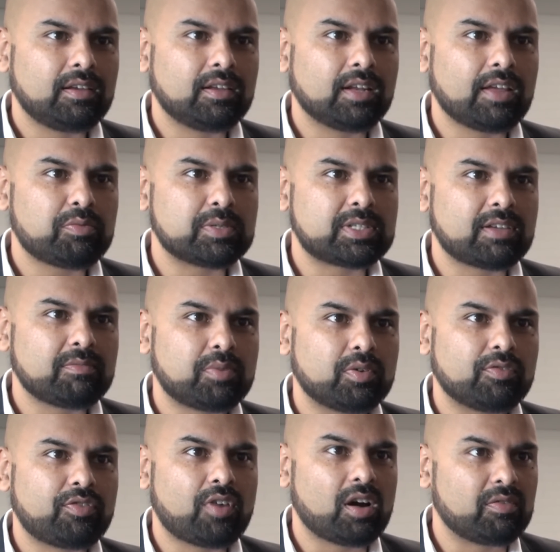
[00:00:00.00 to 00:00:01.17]
you're left with
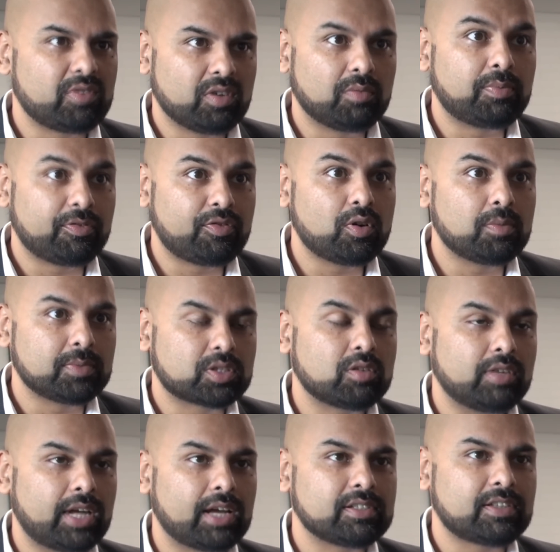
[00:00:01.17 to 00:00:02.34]
7.5. Your performance
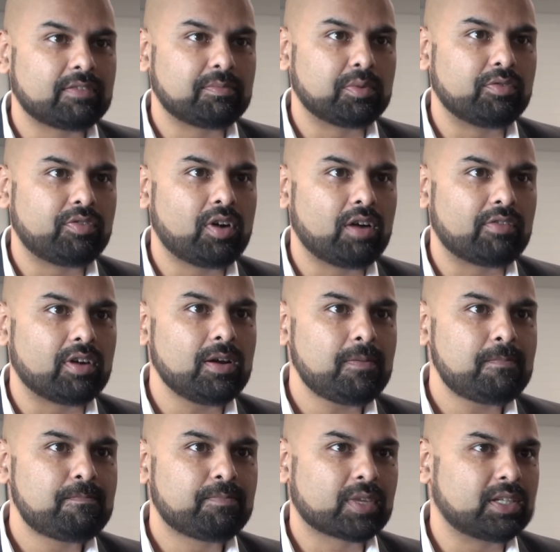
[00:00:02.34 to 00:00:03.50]
score now is 7.5, right?
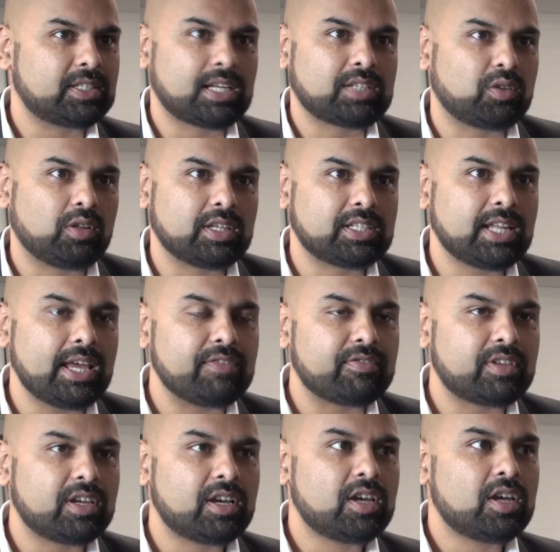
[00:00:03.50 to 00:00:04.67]
Because that's all that's
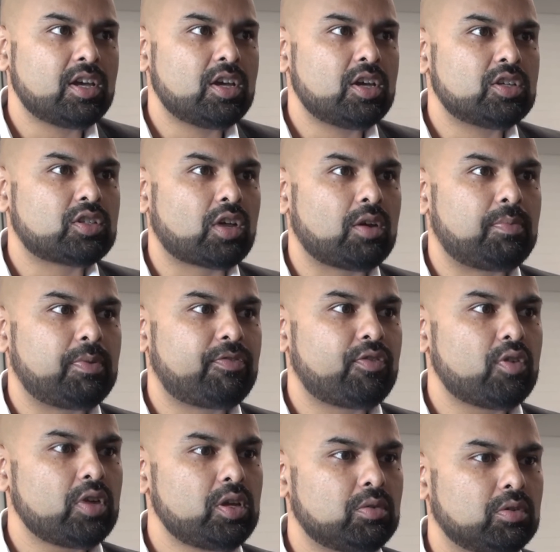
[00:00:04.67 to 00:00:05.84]
left. So
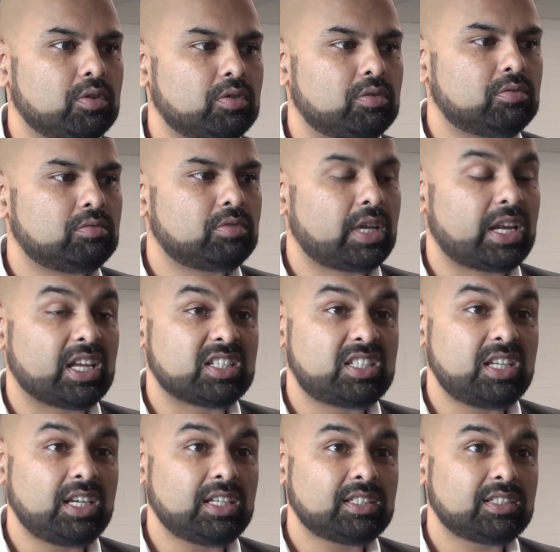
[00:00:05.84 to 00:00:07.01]
before you were getting a
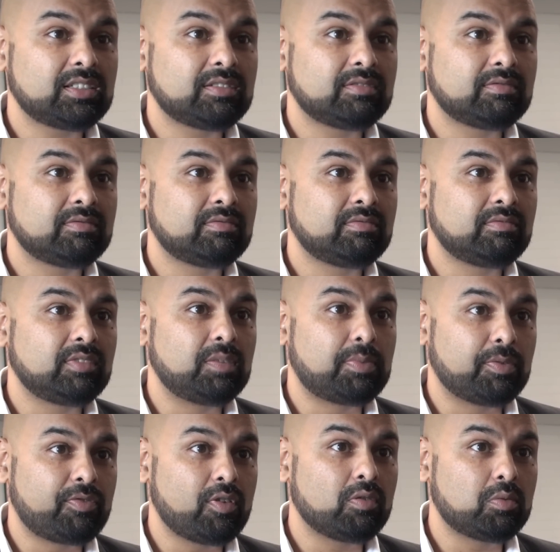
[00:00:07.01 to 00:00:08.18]
6, you
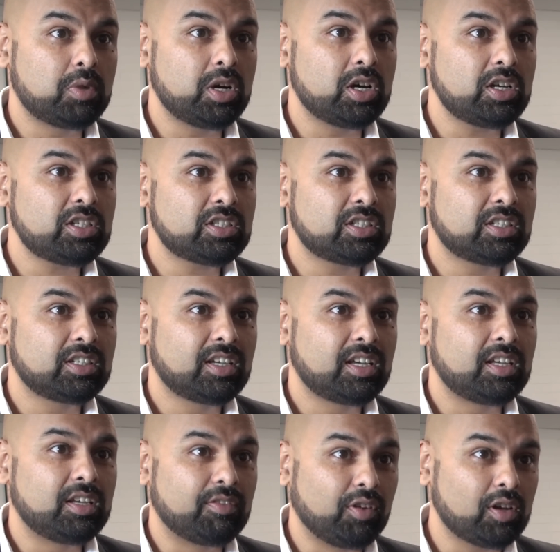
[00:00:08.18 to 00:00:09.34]
performed worse,
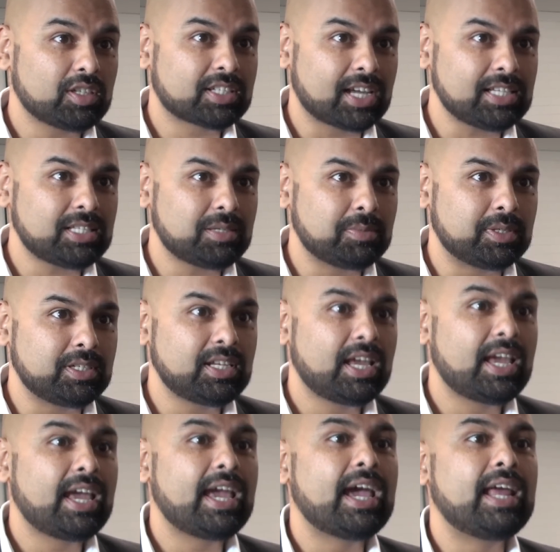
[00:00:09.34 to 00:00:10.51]
you've lost customers,
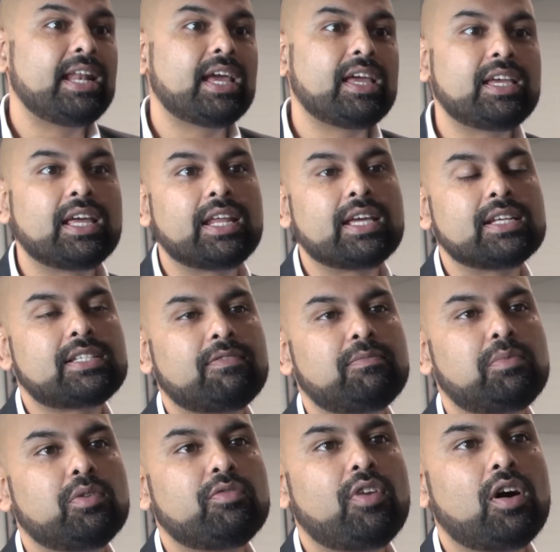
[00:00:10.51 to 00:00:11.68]
and now you're getting a
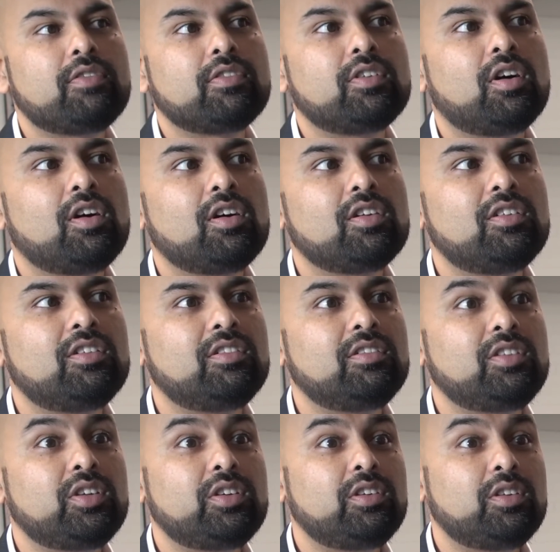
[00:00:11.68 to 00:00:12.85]
7.5 on
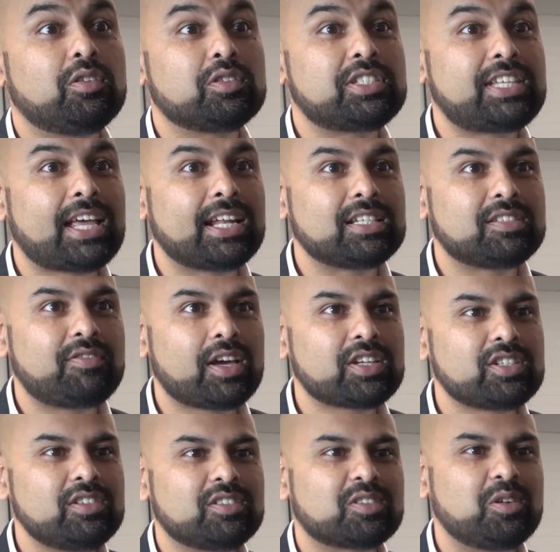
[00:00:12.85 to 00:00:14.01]
your
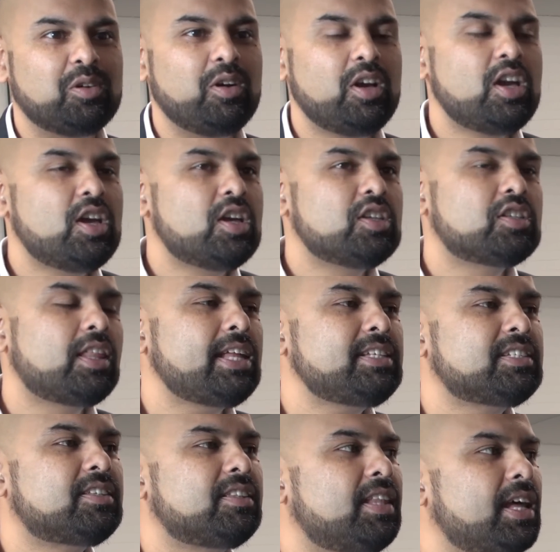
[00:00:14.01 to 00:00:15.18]
satisfaction score. So
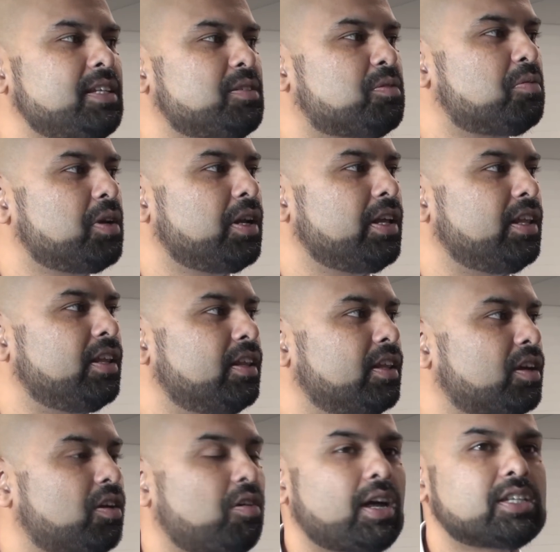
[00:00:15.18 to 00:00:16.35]
that's really the
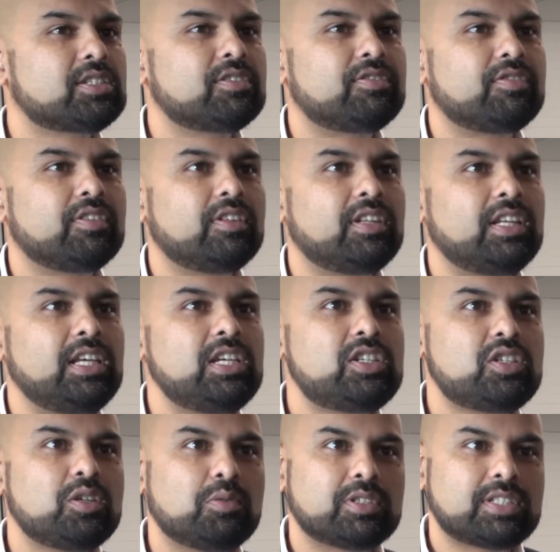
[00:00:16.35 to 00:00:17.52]
crux of the
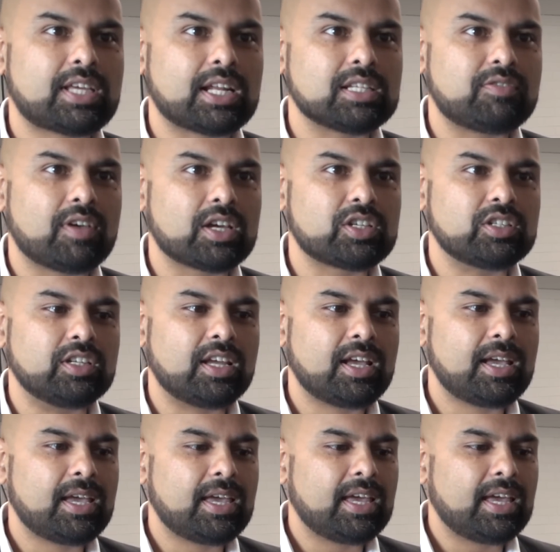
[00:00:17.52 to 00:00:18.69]
issue with satisfaction.
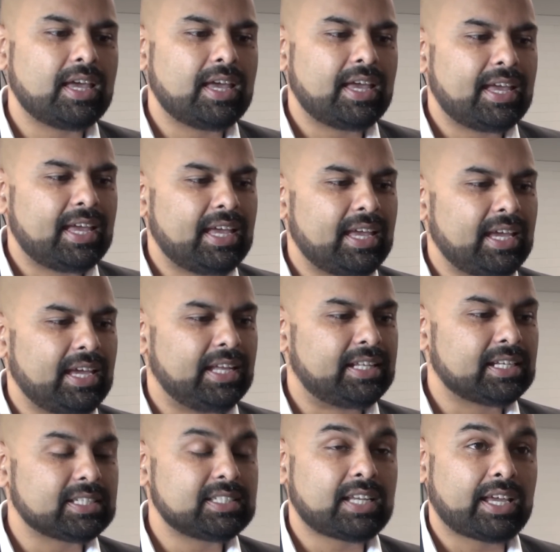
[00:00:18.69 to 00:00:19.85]
It
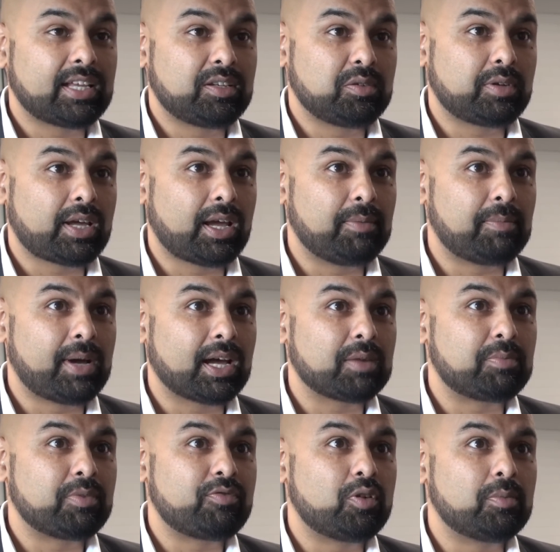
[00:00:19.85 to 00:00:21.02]
doesn't take into account market
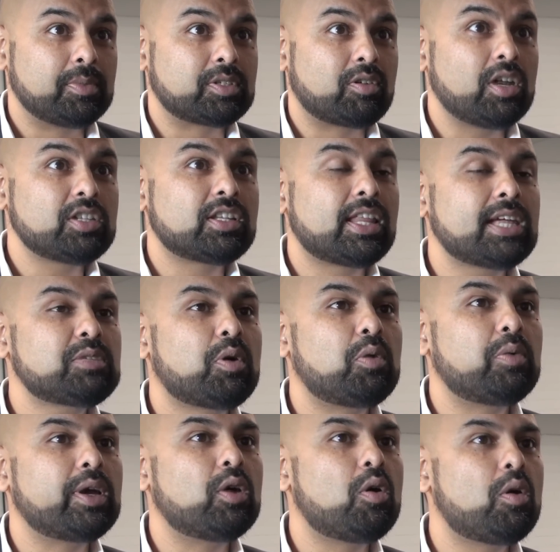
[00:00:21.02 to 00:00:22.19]
performance, right? So that's why
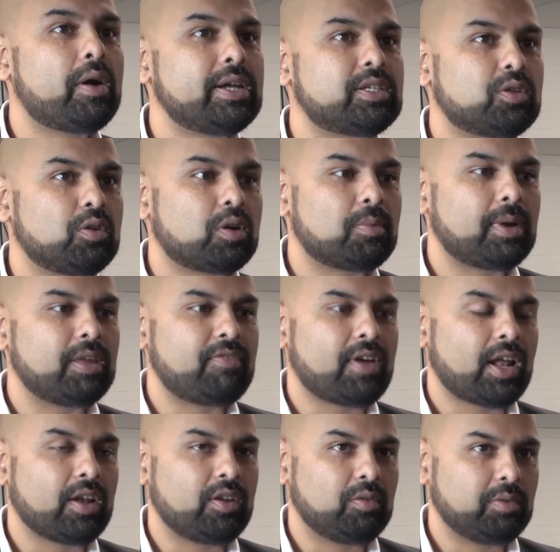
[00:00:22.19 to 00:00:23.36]
we always talk about
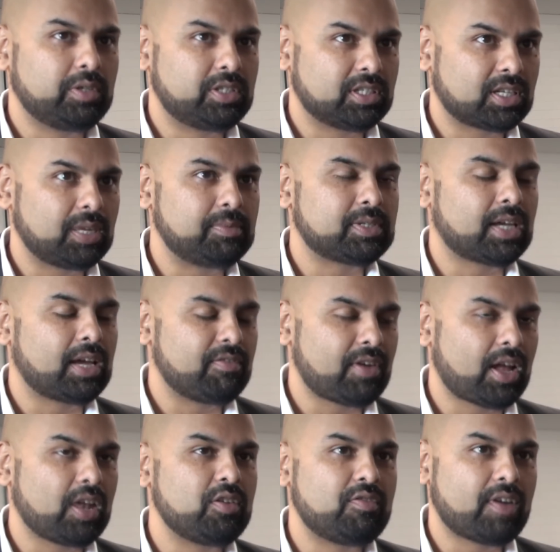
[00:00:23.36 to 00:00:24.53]
value. We just keep saying
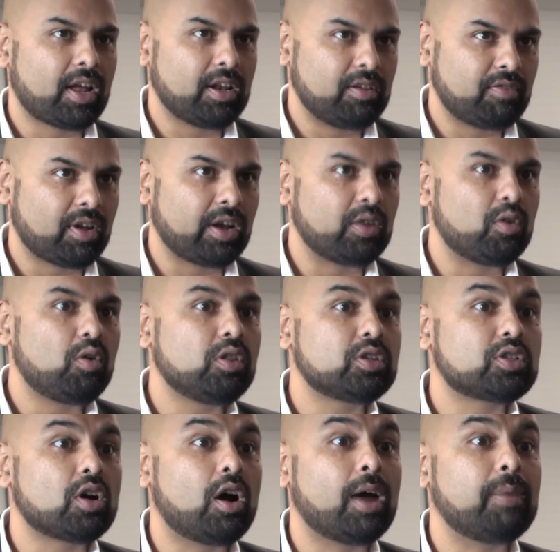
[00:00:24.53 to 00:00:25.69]
value, value, value all the
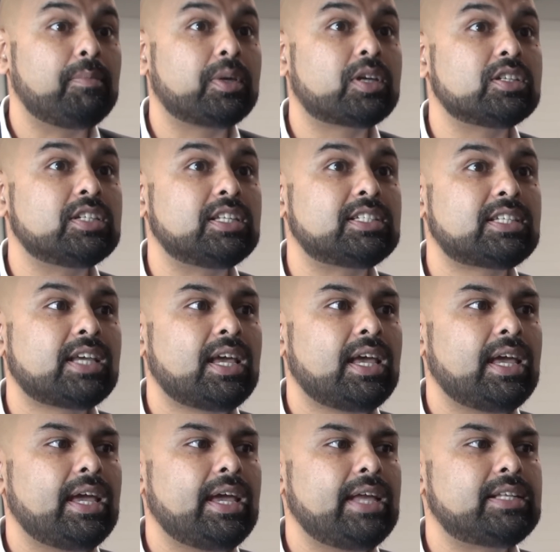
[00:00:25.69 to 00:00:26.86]
time, because
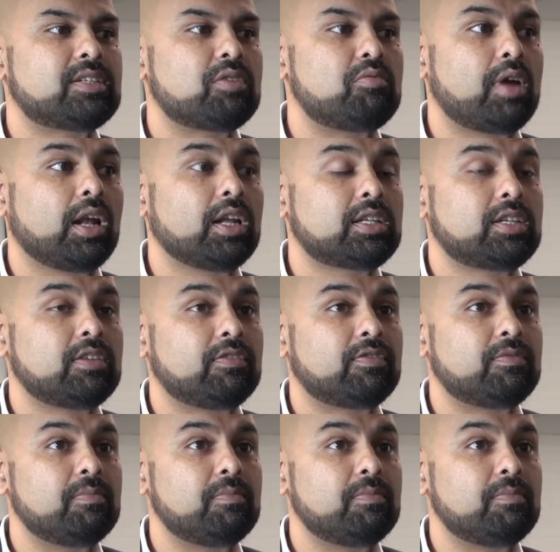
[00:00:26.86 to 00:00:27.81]
it's a relative